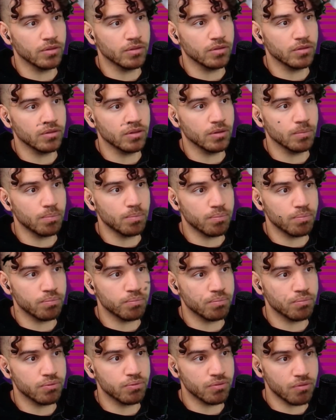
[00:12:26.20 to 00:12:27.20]
the
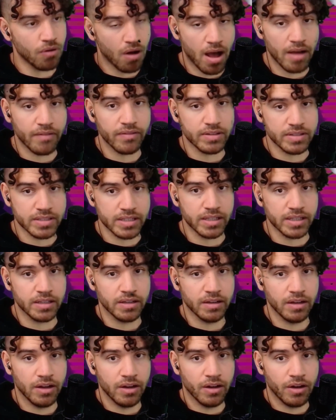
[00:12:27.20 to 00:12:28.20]
privacy
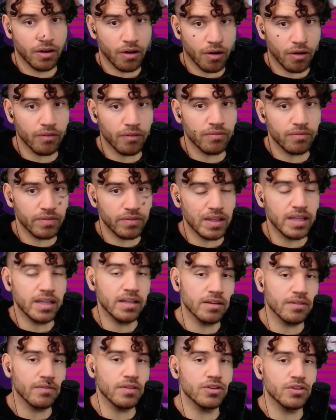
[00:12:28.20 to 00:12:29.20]
of the
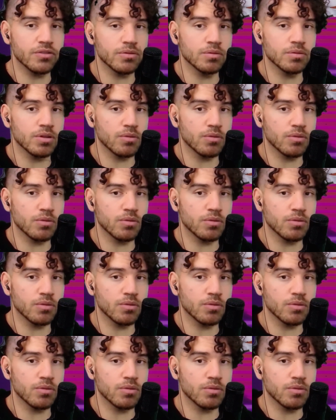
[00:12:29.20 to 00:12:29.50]
individual,